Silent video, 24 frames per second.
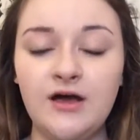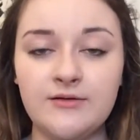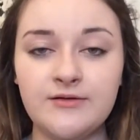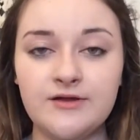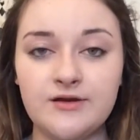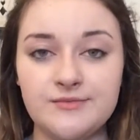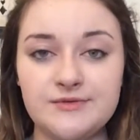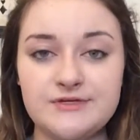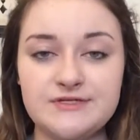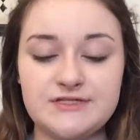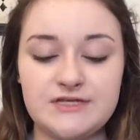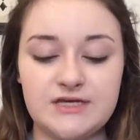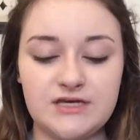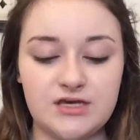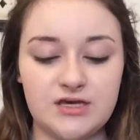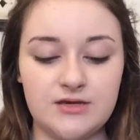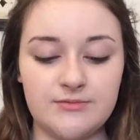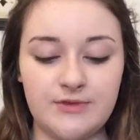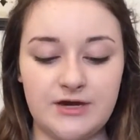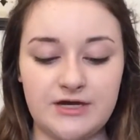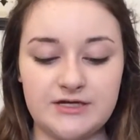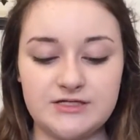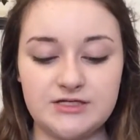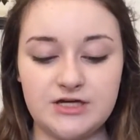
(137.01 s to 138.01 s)
I'm going to be taking
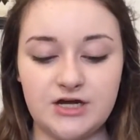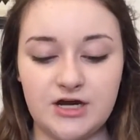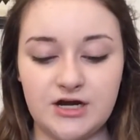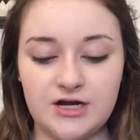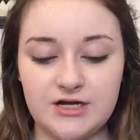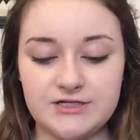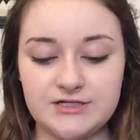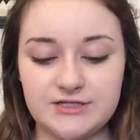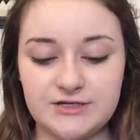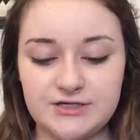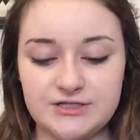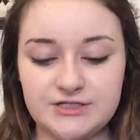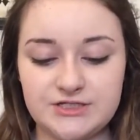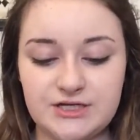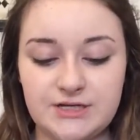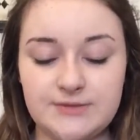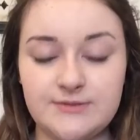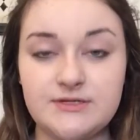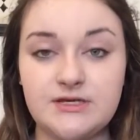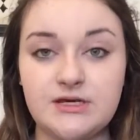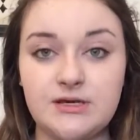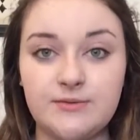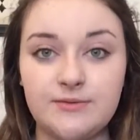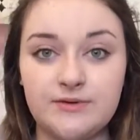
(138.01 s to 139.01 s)
my Tarte
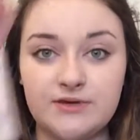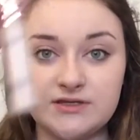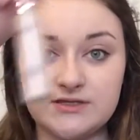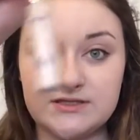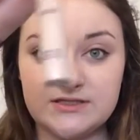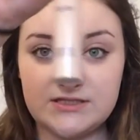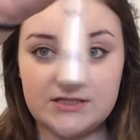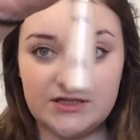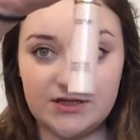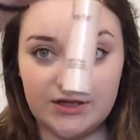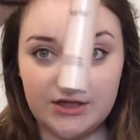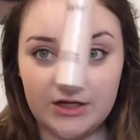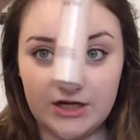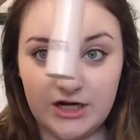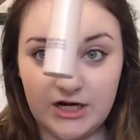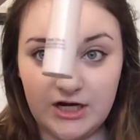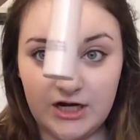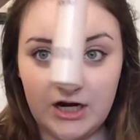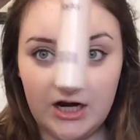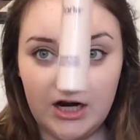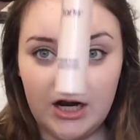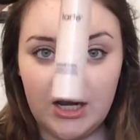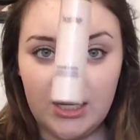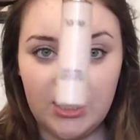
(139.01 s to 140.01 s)
Shape Tape Concealer,